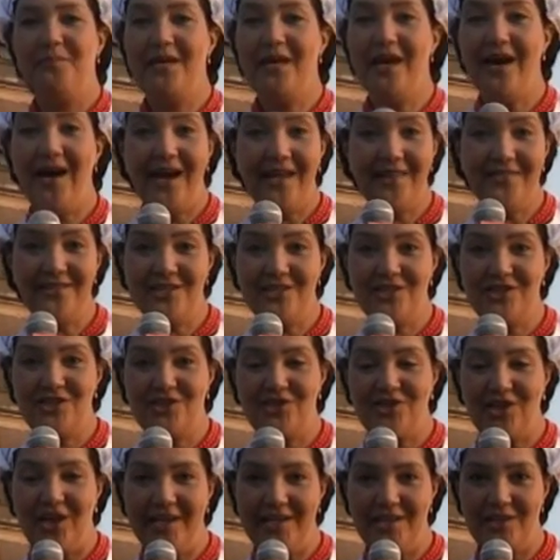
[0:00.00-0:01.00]
Behind this
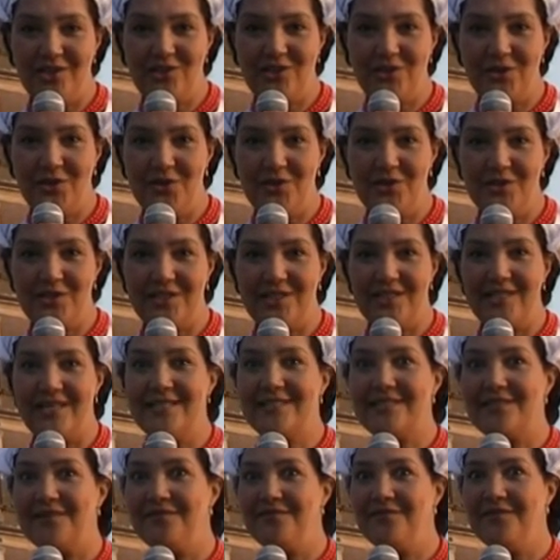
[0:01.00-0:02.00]
giant church
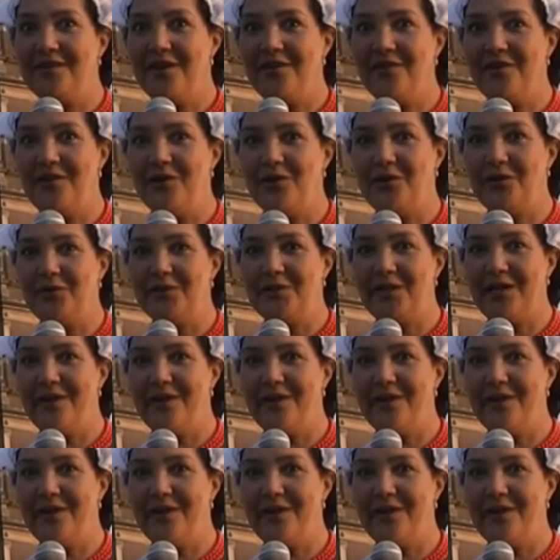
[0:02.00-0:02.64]
is a very old